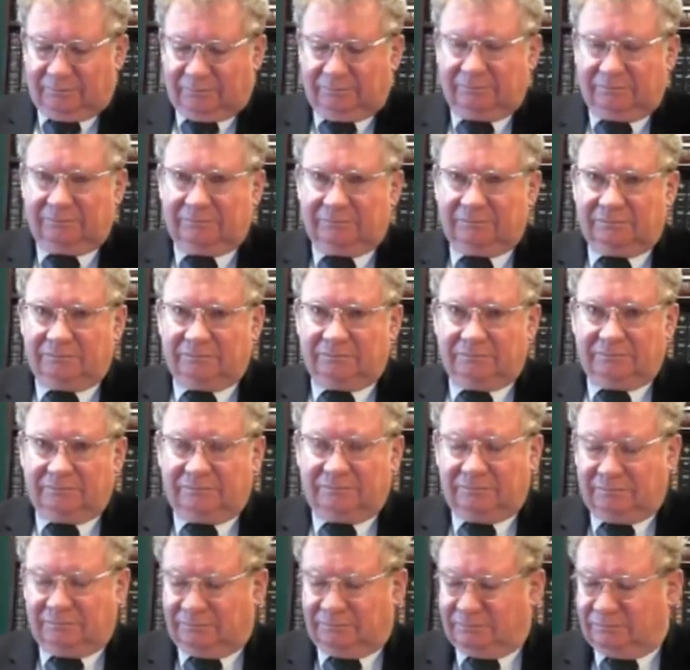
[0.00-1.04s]

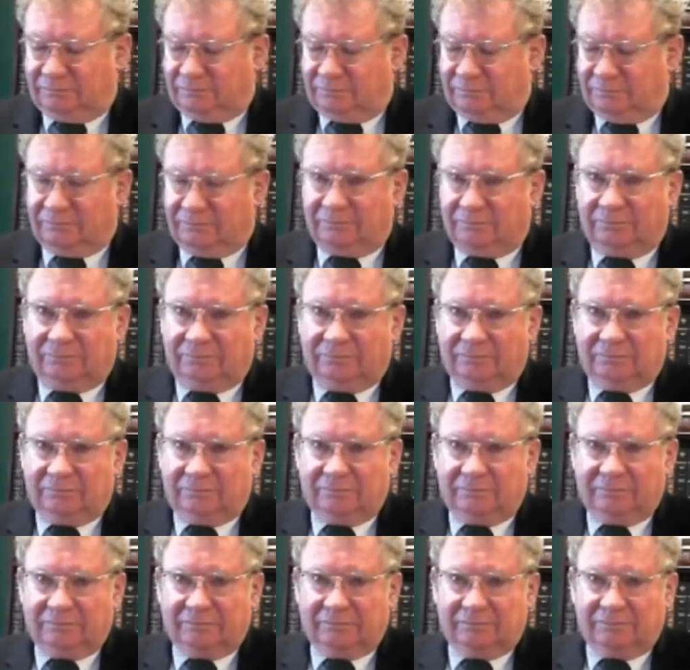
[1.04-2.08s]

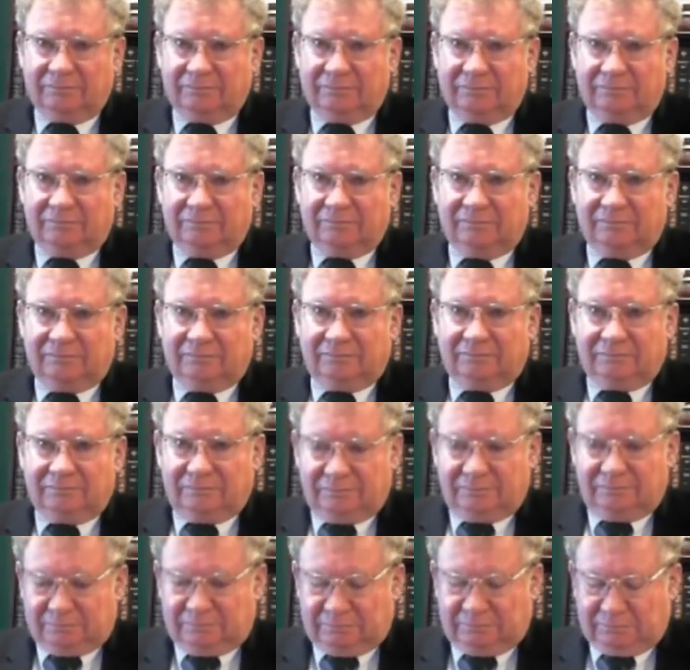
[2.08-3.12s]

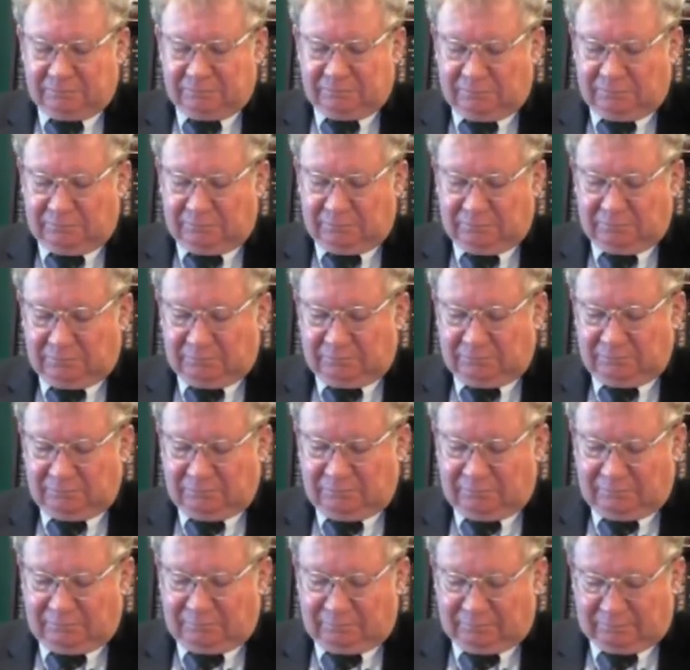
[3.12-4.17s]

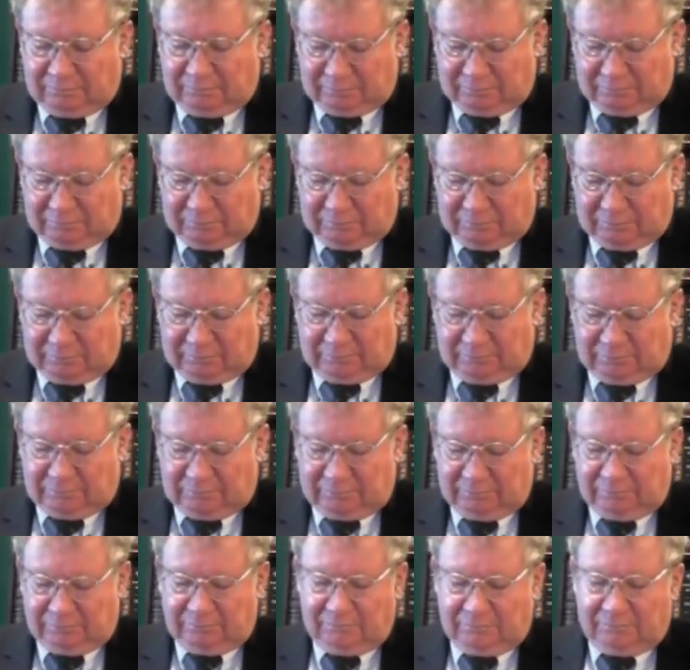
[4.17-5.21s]

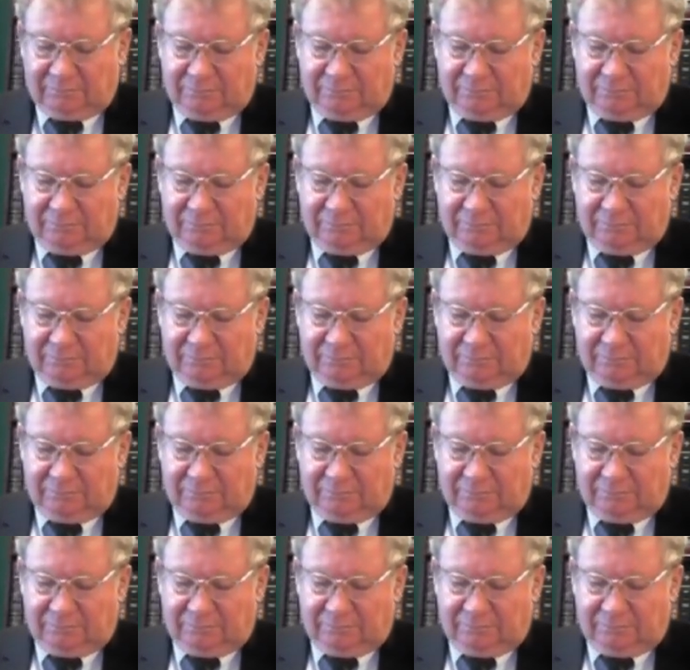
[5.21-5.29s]
(not speaking)